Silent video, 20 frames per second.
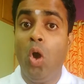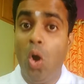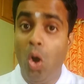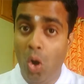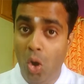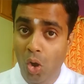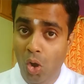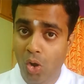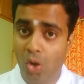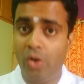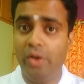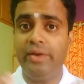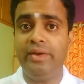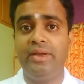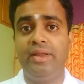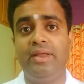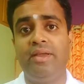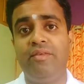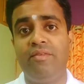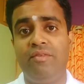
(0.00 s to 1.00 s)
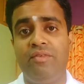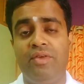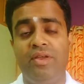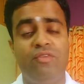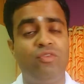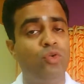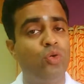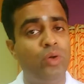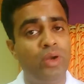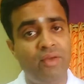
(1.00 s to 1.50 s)
or
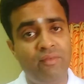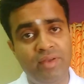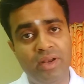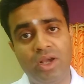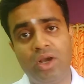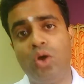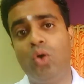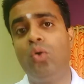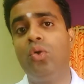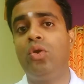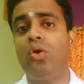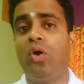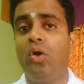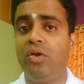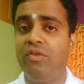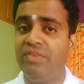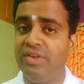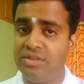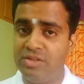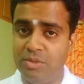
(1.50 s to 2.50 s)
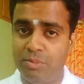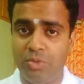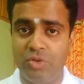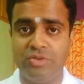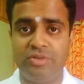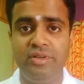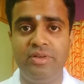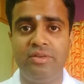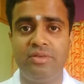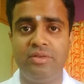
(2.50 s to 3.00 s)
if you don't have an account or fixed
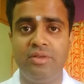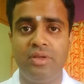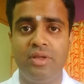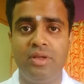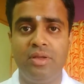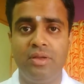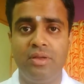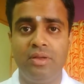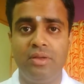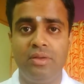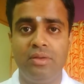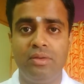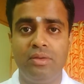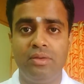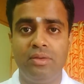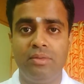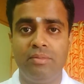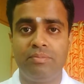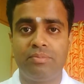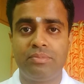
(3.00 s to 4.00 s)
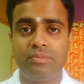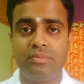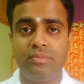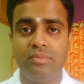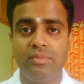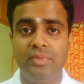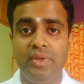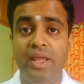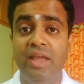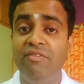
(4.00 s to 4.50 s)
deposits
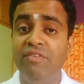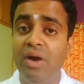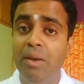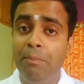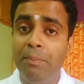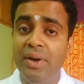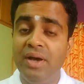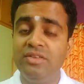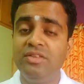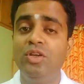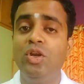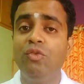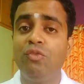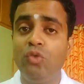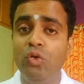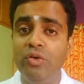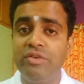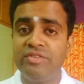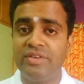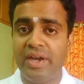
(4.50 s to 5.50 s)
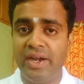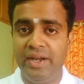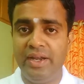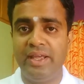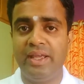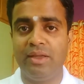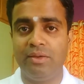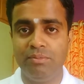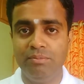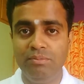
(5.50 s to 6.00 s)
if a person of good
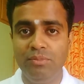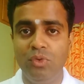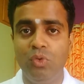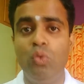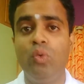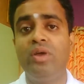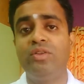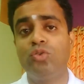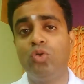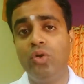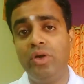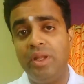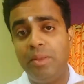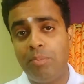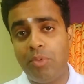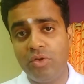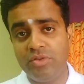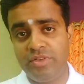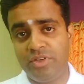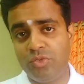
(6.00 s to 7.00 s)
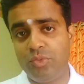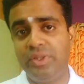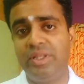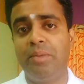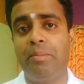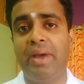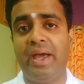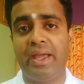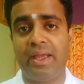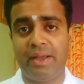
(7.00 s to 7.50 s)
standing who has good deposits with the
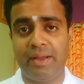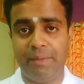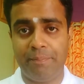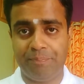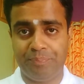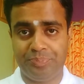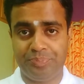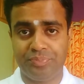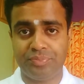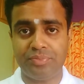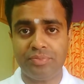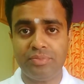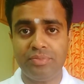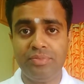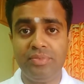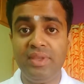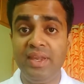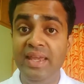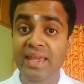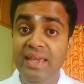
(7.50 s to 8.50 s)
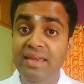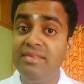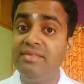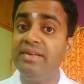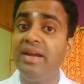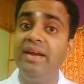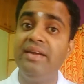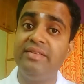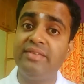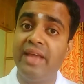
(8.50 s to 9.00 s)
bank he
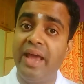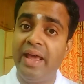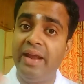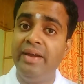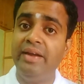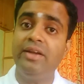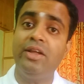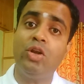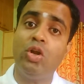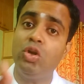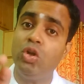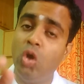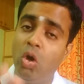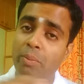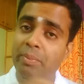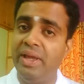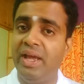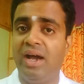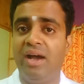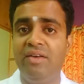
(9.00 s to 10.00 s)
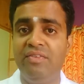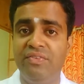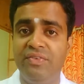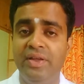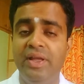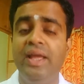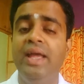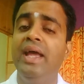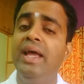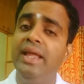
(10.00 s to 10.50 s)
stands guarantor on your behalf
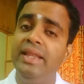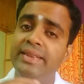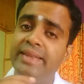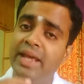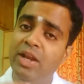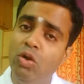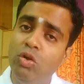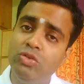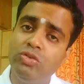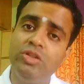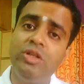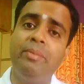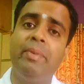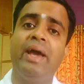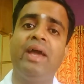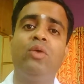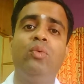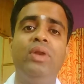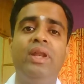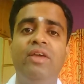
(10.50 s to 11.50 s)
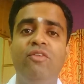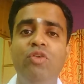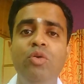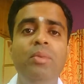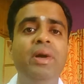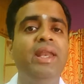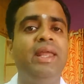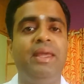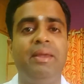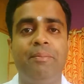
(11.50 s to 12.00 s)
then also the bank will give you
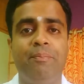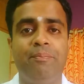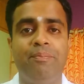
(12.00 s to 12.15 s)
money